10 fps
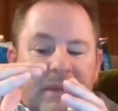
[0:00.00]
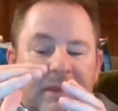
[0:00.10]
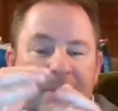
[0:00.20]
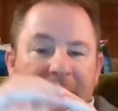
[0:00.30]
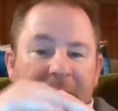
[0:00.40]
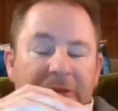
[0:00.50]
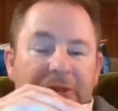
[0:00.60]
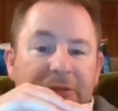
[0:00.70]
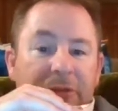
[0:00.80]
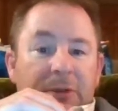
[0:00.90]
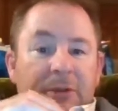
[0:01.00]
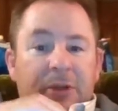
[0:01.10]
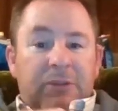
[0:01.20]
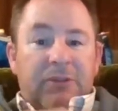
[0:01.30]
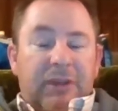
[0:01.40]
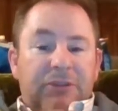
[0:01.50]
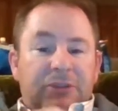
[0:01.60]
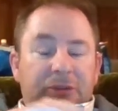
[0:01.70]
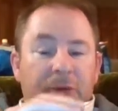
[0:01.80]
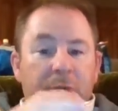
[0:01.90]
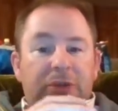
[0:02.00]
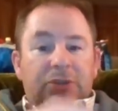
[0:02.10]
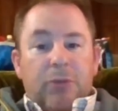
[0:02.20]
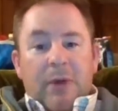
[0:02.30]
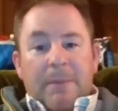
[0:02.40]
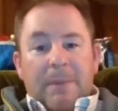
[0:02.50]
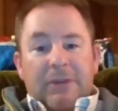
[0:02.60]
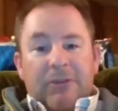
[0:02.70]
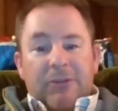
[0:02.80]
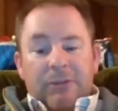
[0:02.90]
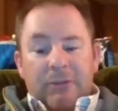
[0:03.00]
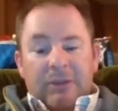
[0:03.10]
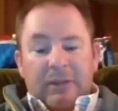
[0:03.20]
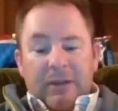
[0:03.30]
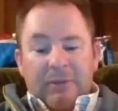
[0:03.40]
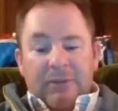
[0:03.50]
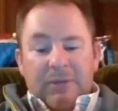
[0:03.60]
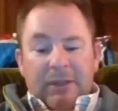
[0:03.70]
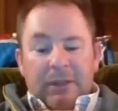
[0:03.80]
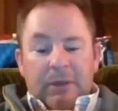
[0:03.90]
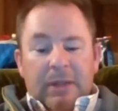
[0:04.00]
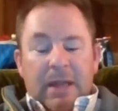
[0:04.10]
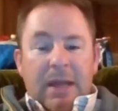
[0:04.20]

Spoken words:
appearance of certain constellations only show up at certain times of the year.